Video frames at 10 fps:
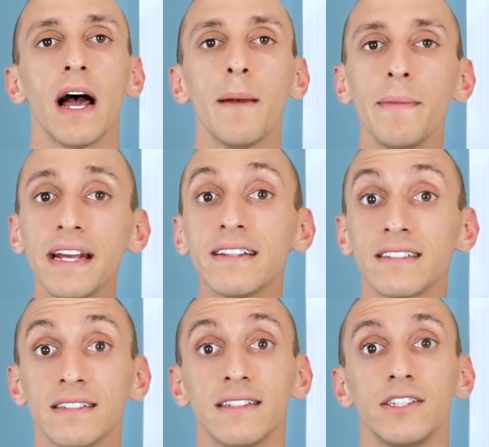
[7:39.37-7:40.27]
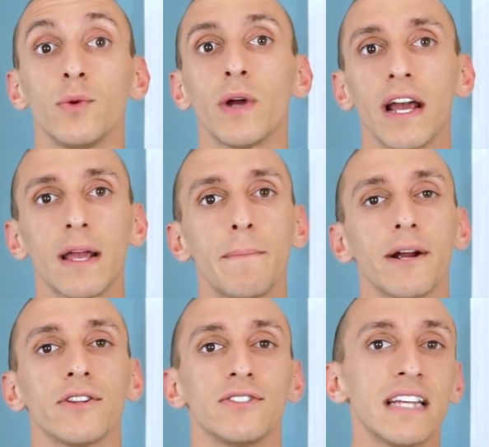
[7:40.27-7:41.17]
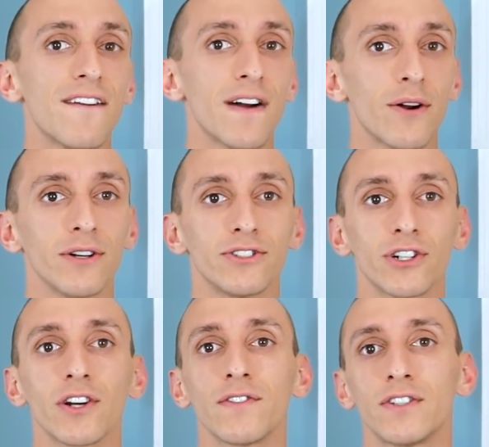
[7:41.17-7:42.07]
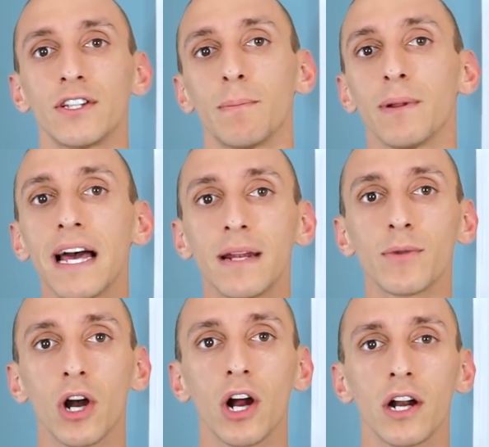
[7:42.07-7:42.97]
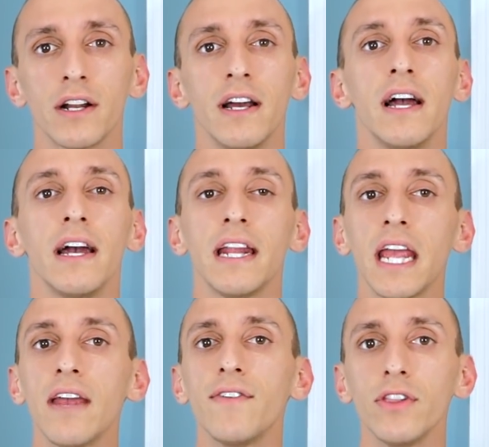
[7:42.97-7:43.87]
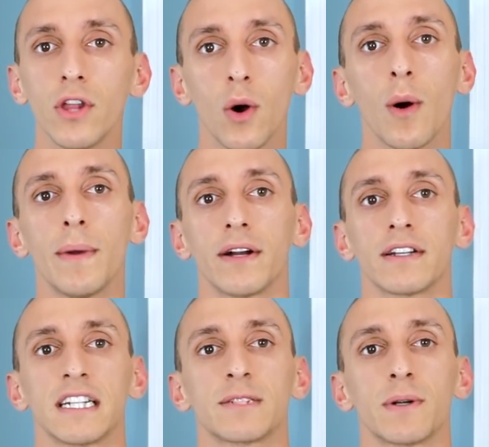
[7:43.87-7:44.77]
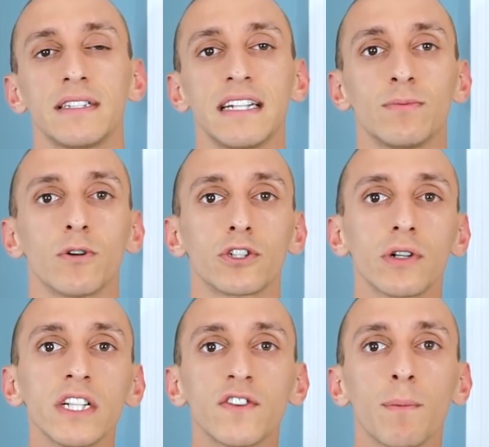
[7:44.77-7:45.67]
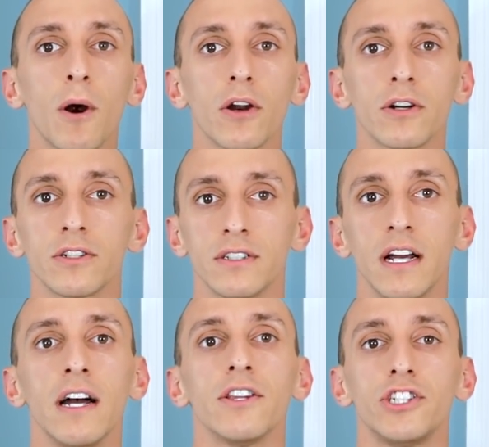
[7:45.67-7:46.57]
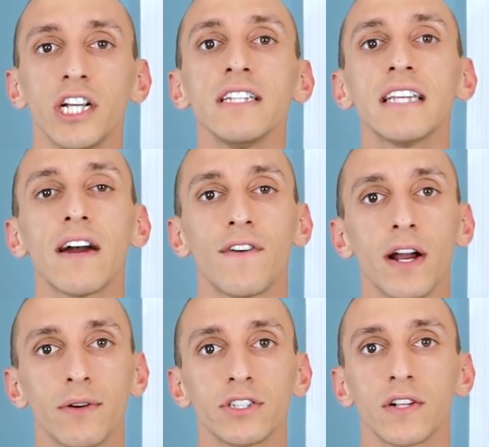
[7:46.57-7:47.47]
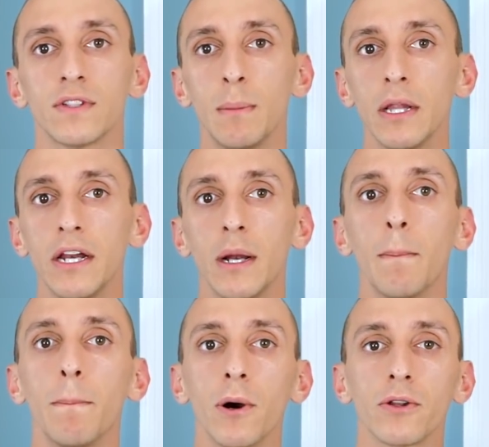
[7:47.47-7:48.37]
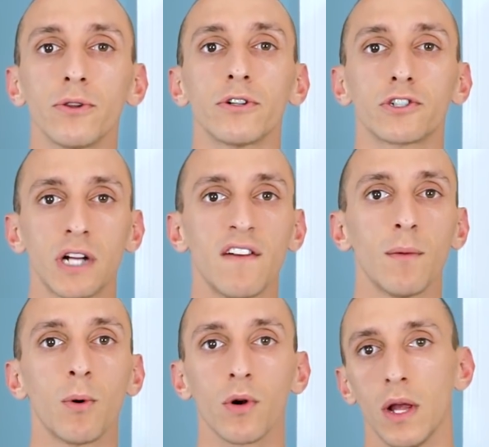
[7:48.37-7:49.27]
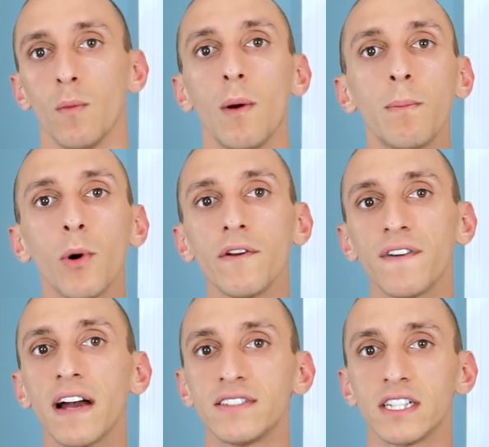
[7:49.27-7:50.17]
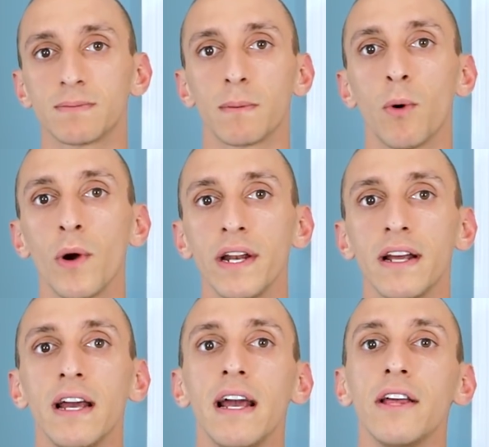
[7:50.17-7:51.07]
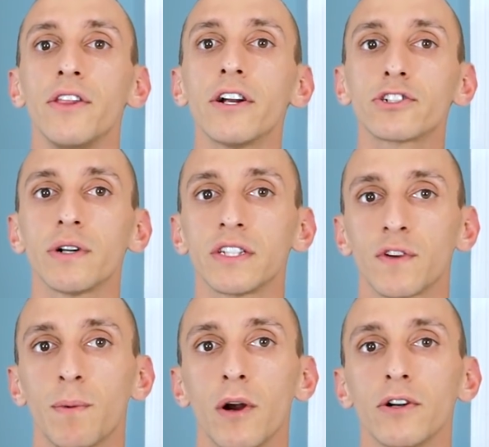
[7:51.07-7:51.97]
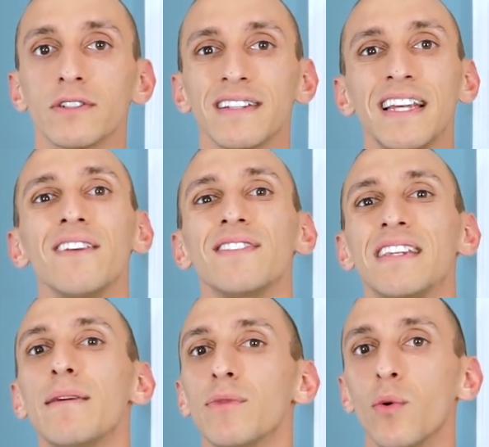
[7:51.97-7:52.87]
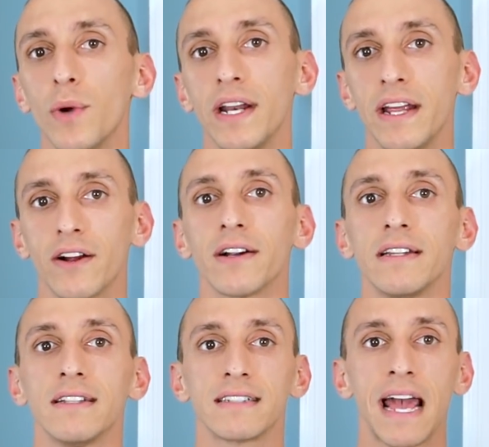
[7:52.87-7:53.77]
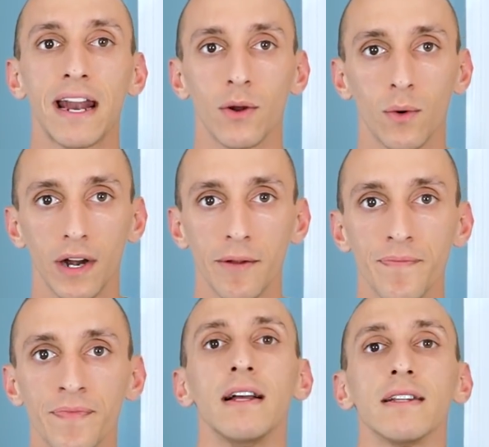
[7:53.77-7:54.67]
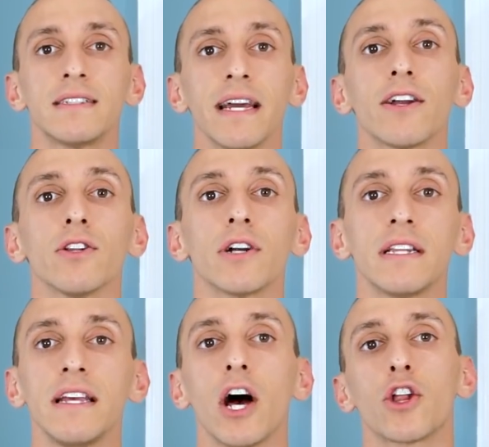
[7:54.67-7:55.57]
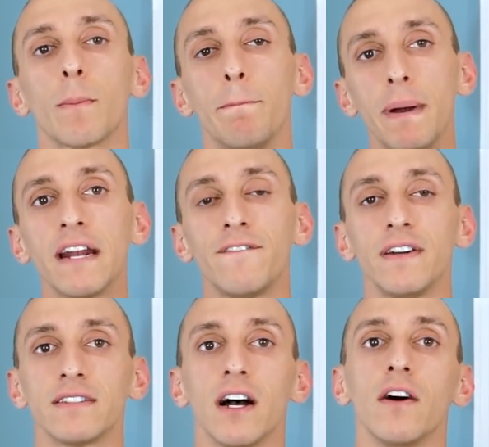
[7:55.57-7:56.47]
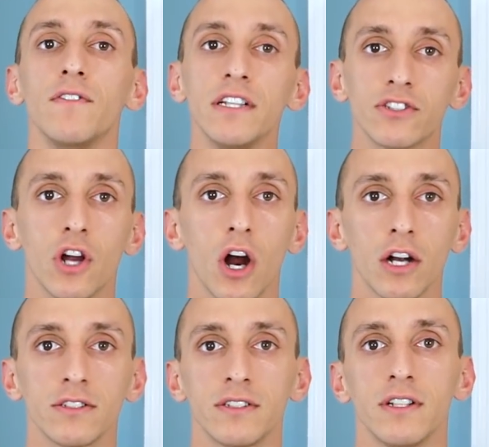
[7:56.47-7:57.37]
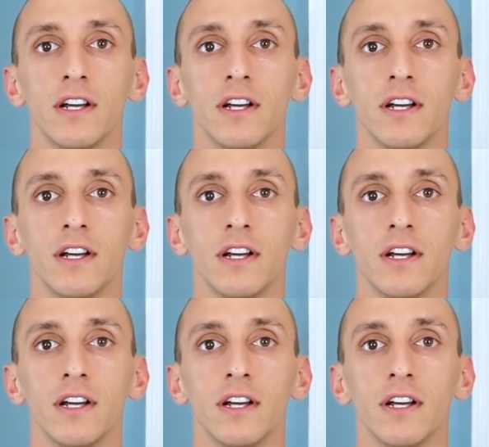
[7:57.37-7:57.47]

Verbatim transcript: I made this decision when I compared the Sapphire Reserve to the Platinum card, and even though American Express has more transfer partners, the Chase Sapphire Reserve's ability to book through their travel portal at 1.5 cents per point and their transfer partners gives them the win here in this category. Let's take a look at the other benefits of these cards.